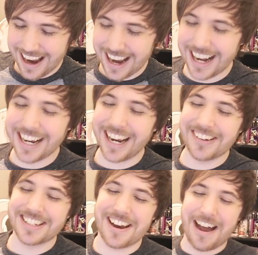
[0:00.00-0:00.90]
And it
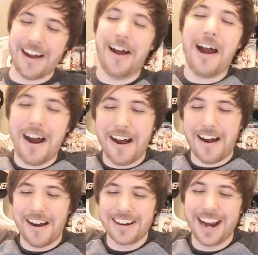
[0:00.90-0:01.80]
gives you,
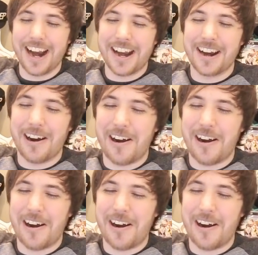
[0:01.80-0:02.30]
oh, there you